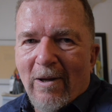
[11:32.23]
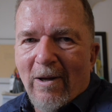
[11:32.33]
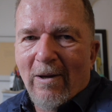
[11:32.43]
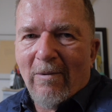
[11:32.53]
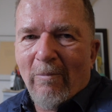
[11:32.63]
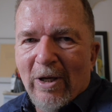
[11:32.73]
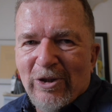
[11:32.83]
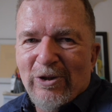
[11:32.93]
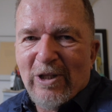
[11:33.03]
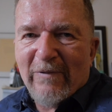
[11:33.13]
uh,
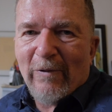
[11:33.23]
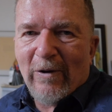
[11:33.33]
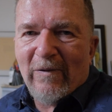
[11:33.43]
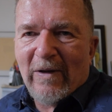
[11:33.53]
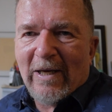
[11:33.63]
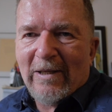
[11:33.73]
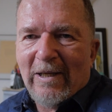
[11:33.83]
much different than